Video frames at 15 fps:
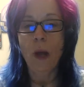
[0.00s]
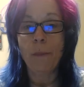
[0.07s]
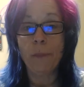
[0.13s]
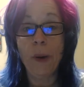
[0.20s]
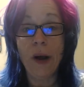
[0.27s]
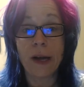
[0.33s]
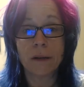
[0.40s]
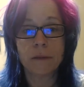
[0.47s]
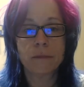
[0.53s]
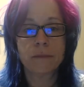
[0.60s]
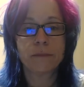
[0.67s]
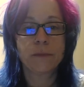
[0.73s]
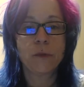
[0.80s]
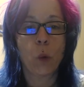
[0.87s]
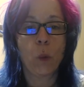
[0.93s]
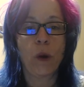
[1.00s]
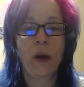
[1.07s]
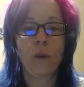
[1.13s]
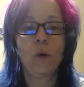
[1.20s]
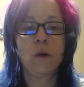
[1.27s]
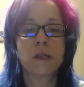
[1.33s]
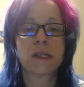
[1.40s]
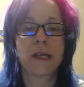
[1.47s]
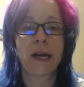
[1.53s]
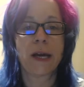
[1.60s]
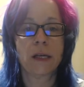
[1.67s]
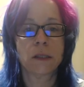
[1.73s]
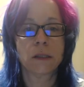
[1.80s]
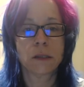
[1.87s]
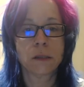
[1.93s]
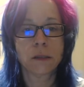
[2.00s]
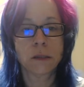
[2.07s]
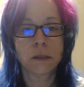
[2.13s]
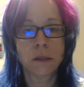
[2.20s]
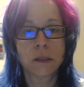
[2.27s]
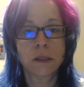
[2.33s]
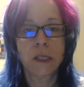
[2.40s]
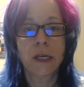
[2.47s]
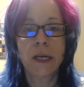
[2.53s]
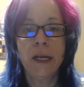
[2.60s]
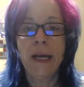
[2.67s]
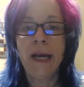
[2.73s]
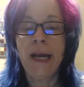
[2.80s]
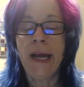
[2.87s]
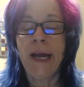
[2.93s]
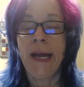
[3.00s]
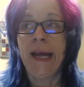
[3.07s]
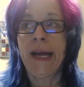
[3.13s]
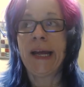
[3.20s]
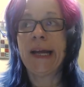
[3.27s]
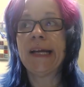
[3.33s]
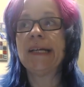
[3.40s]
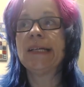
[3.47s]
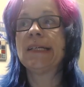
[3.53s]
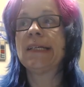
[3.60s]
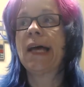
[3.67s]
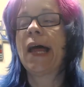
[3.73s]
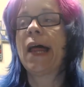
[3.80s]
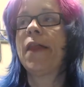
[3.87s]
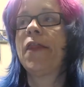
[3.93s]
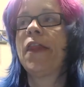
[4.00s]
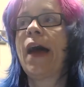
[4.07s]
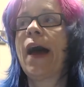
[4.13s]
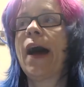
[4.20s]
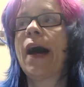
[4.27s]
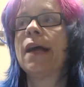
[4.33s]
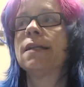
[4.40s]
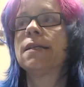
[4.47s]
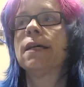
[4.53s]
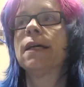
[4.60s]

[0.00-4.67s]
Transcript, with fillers: But what I will say is that